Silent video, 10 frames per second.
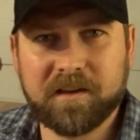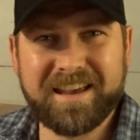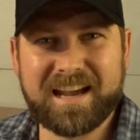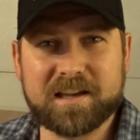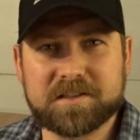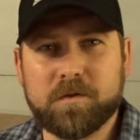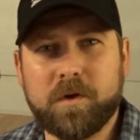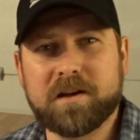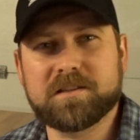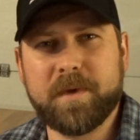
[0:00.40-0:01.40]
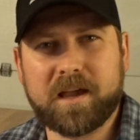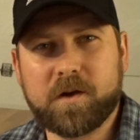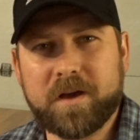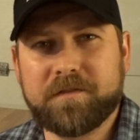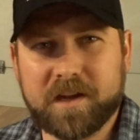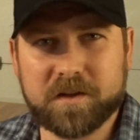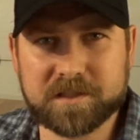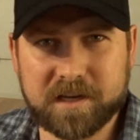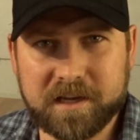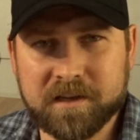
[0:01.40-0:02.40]
Hey guys, wanted to make a quick video
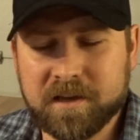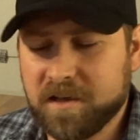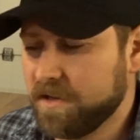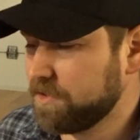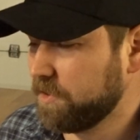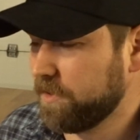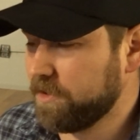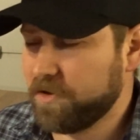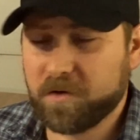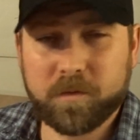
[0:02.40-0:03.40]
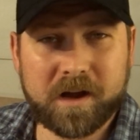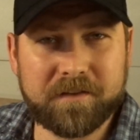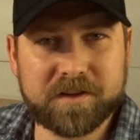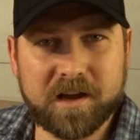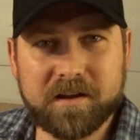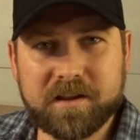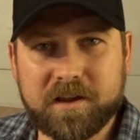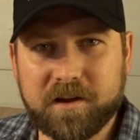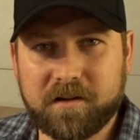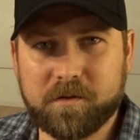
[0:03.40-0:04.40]
today showing you what I've done
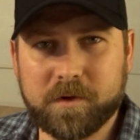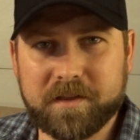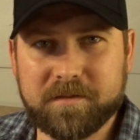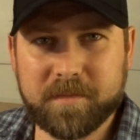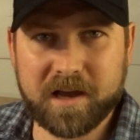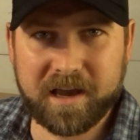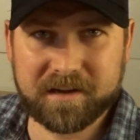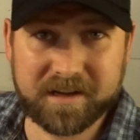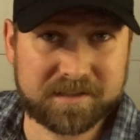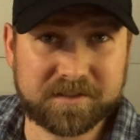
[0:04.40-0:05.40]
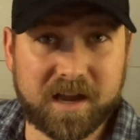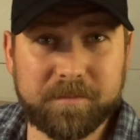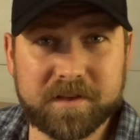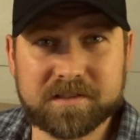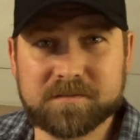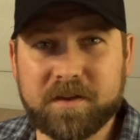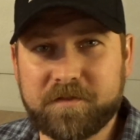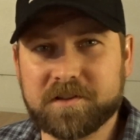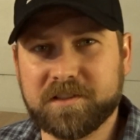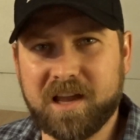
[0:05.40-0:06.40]
here with my desktop. This is my
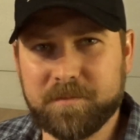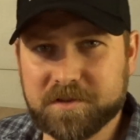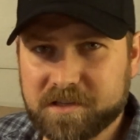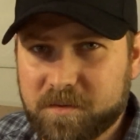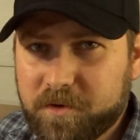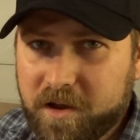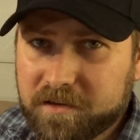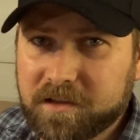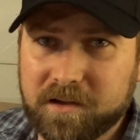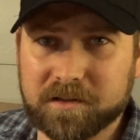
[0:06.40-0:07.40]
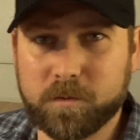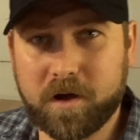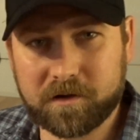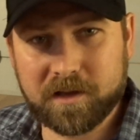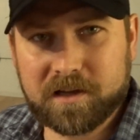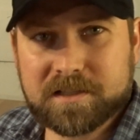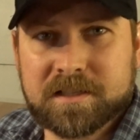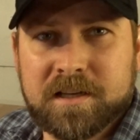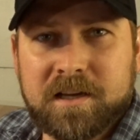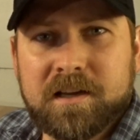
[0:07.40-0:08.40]
first time using a product called
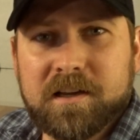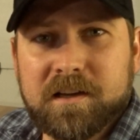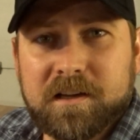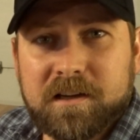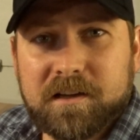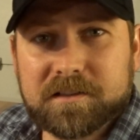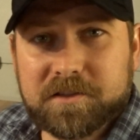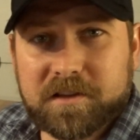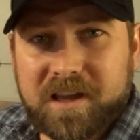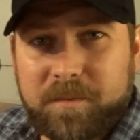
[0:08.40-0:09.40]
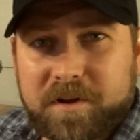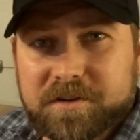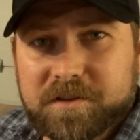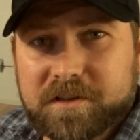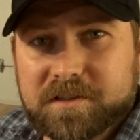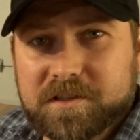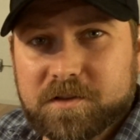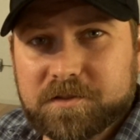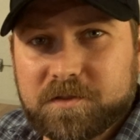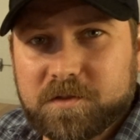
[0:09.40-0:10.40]
Waterlox. I'll turn the camera here so you can see
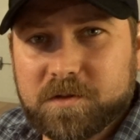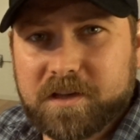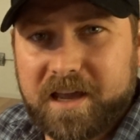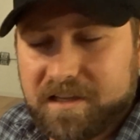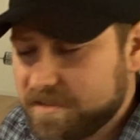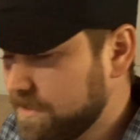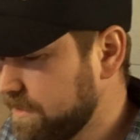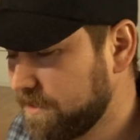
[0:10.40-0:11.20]
those two cans.